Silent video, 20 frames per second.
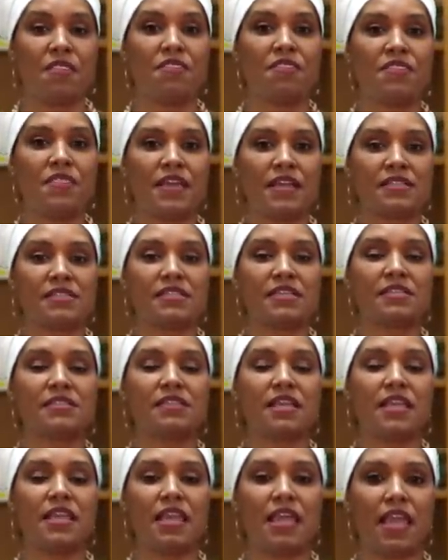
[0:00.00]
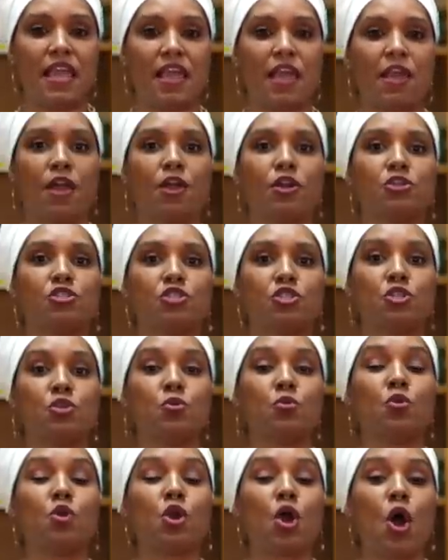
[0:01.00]
This is a year
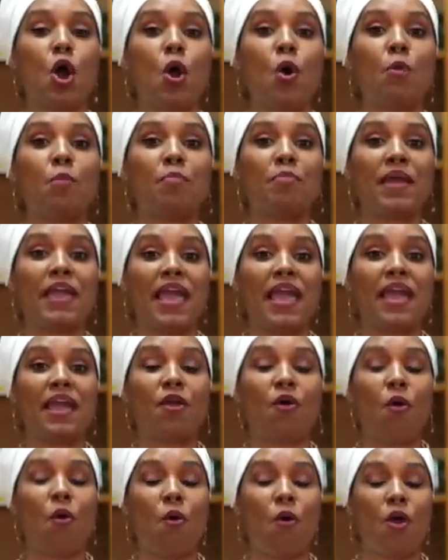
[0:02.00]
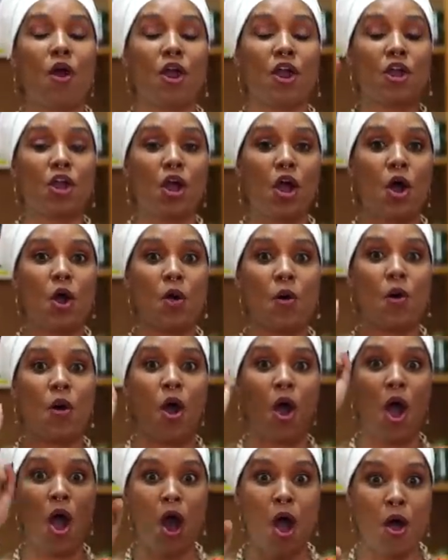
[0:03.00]
to go big or go
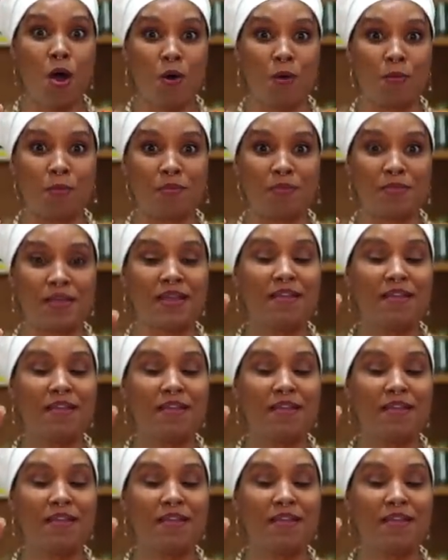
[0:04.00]
home.